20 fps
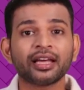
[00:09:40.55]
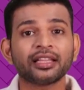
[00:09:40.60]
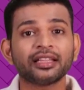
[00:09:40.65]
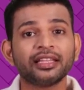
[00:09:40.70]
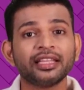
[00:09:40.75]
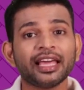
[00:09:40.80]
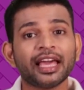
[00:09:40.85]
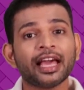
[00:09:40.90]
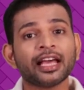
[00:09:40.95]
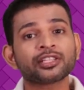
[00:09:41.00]

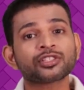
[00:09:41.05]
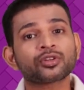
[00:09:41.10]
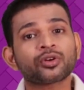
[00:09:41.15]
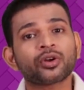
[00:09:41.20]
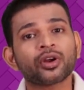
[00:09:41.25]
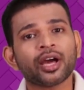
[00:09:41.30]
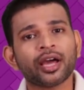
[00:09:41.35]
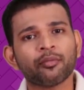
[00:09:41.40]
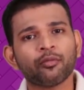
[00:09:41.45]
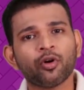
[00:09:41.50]
the
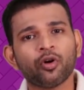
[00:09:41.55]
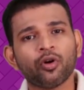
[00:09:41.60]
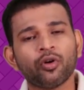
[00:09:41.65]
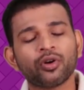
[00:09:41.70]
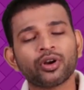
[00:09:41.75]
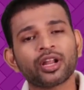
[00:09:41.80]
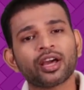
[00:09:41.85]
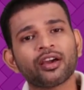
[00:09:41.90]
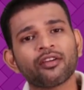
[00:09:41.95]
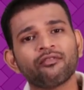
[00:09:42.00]
escrow
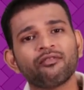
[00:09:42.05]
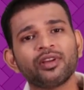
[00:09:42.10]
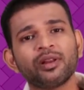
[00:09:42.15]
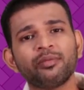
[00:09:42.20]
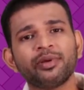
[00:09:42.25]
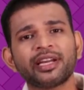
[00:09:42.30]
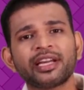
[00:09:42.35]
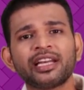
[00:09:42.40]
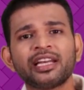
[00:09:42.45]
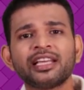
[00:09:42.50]
amount will
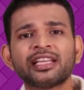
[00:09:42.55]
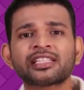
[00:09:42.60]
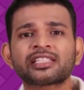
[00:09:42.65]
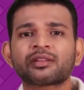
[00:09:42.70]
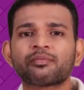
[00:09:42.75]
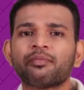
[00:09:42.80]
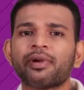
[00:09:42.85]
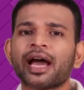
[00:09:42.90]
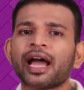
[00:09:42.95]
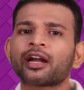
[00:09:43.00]
be
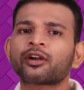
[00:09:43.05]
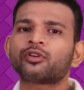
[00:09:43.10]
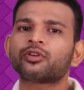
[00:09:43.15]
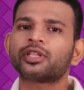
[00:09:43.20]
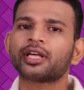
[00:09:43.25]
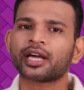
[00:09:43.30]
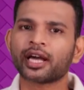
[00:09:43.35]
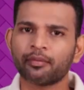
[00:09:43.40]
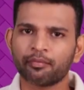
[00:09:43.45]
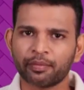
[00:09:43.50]
released back to
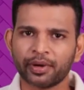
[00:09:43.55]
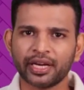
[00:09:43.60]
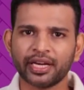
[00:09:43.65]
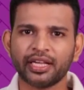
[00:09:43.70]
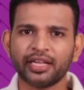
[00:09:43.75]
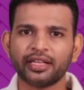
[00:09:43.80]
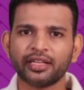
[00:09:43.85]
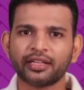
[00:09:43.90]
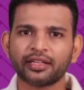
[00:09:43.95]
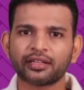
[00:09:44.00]
the
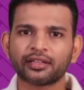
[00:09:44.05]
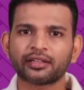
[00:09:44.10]
company.